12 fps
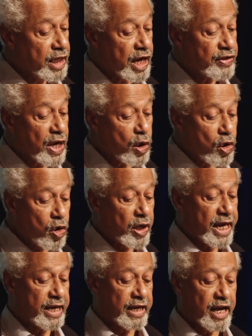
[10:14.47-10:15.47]
and they
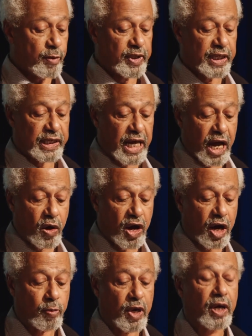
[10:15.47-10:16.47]
all ended up in the dhow
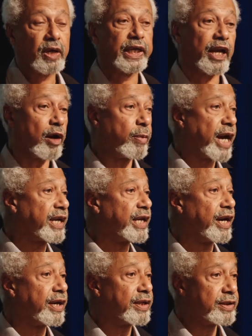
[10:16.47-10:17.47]
harbor in our
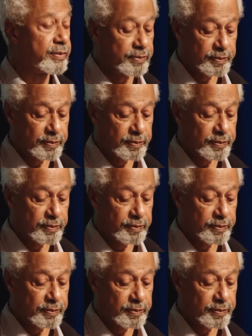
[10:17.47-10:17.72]
backyard.